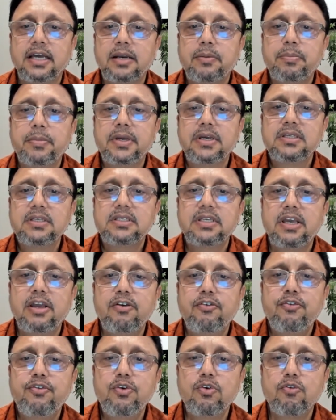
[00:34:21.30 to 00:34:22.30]
That means
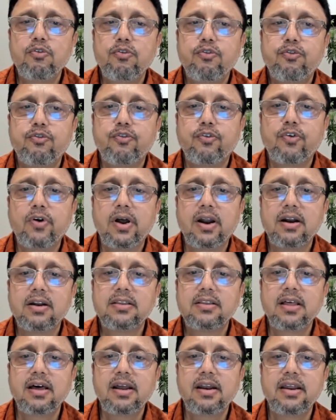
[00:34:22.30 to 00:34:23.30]
if you
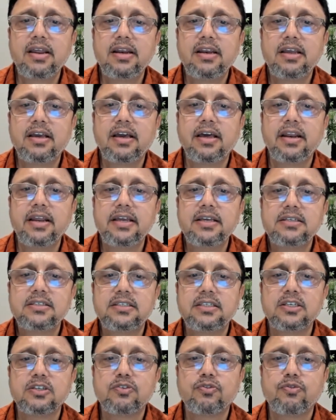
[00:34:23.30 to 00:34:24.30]
further
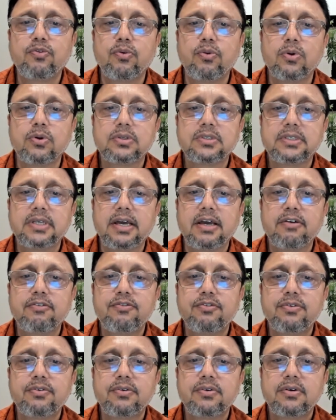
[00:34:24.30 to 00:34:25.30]
increase this force
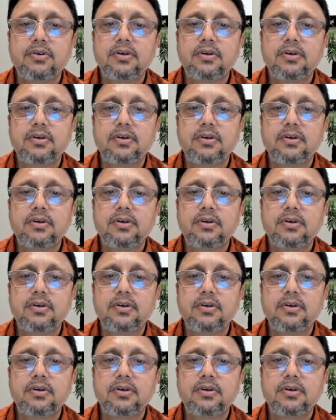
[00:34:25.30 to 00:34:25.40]
F,